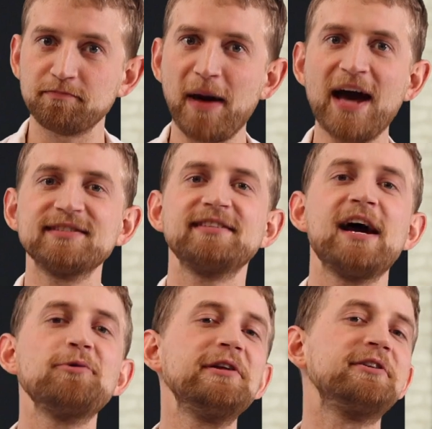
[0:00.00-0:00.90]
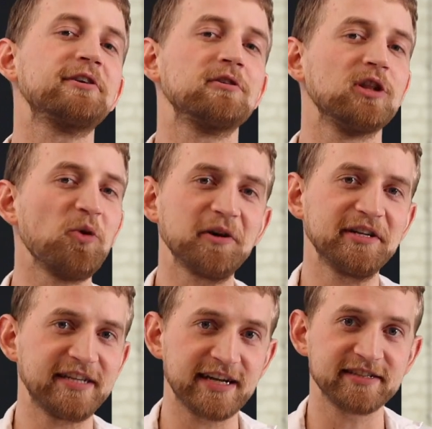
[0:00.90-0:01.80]
passed down into your lower
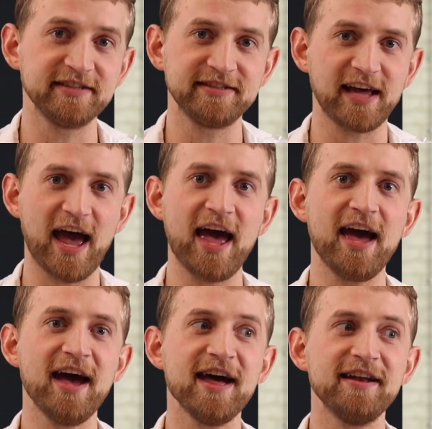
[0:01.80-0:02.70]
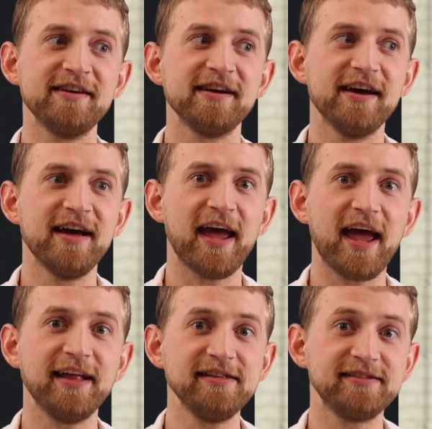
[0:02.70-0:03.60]
intestines and
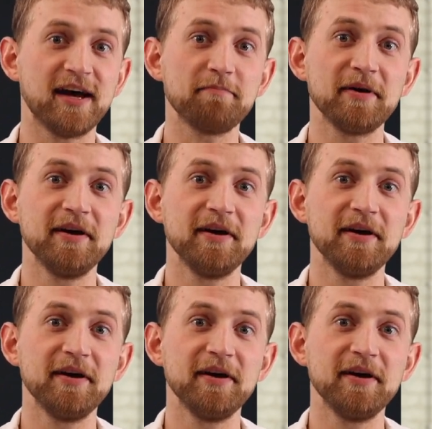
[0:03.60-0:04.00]
ends up